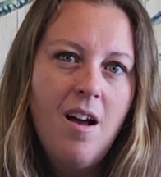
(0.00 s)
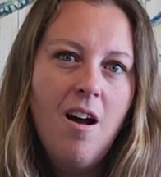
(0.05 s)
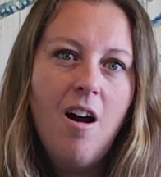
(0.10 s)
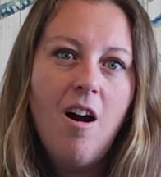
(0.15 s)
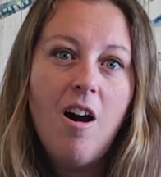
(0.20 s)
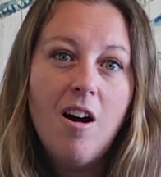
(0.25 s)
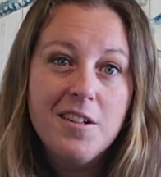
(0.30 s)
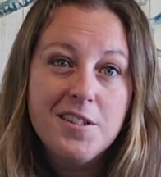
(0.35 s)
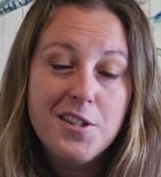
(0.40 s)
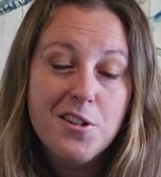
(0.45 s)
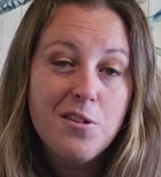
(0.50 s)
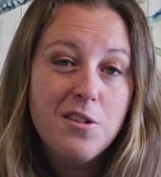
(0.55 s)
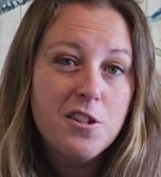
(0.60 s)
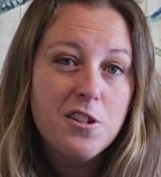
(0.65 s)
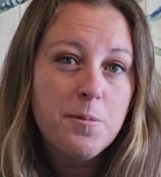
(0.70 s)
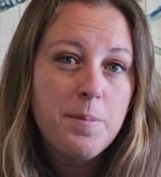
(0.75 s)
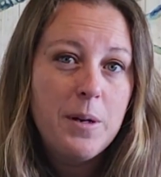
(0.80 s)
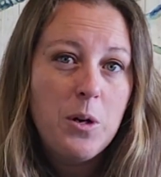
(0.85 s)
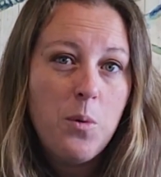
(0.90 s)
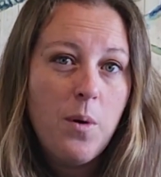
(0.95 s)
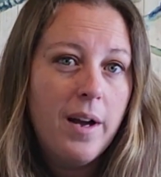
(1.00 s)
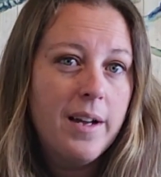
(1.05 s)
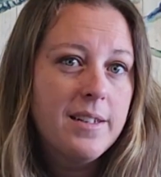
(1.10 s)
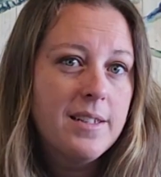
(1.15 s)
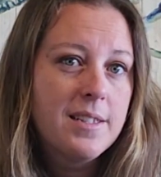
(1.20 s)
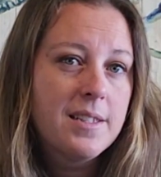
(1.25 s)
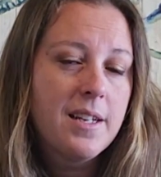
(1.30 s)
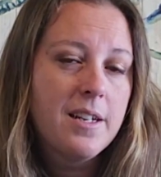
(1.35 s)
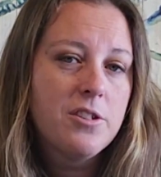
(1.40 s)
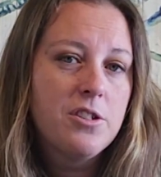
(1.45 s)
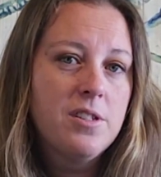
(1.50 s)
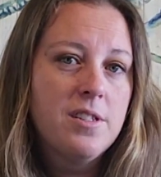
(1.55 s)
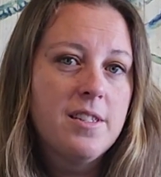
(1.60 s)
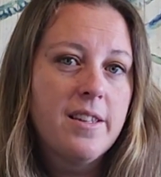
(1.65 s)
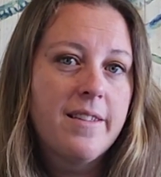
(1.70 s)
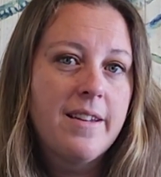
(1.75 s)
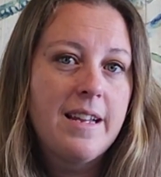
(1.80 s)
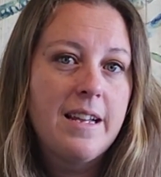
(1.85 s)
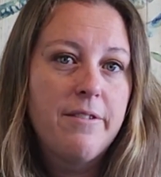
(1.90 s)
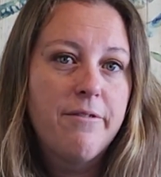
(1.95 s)
Also, there's been quiet discussions on
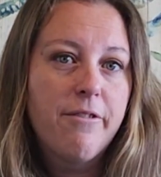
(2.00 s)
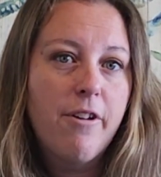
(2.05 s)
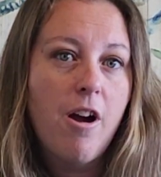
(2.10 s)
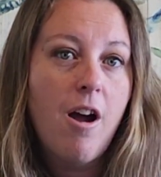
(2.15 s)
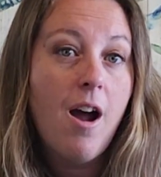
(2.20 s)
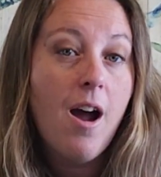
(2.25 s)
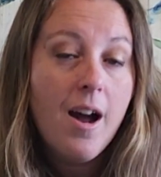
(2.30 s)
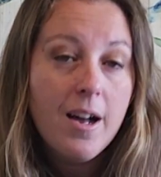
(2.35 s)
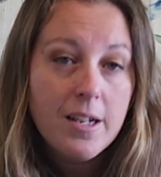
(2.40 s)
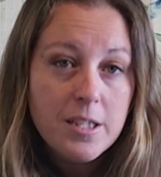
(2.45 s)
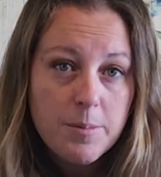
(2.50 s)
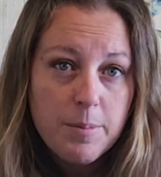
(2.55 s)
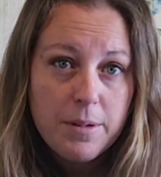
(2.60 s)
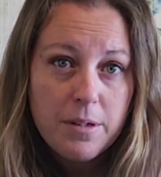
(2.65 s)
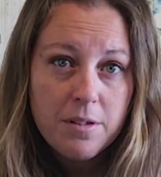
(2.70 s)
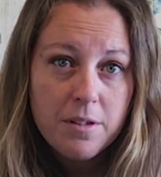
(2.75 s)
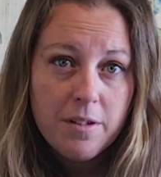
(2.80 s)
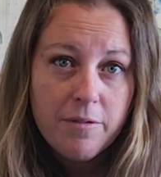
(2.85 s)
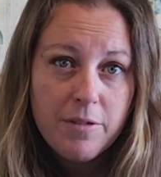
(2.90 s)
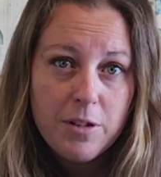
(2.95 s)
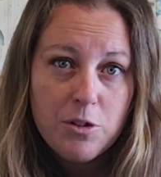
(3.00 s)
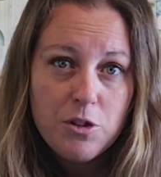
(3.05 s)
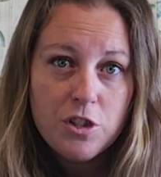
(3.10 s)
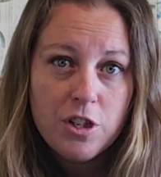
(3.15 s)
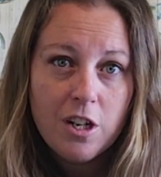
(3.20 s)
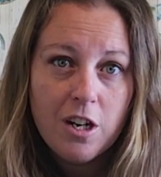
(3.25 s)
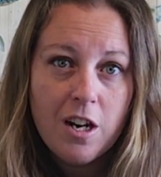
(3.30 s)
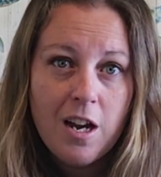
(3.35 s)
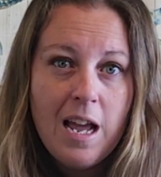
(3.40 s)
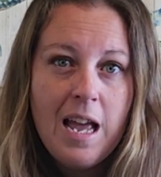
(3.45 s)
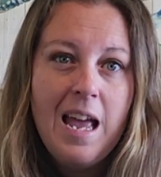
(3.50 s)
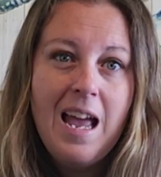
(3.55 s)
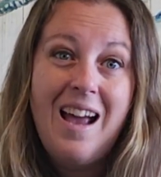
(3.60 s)
the need for a hospital in the future,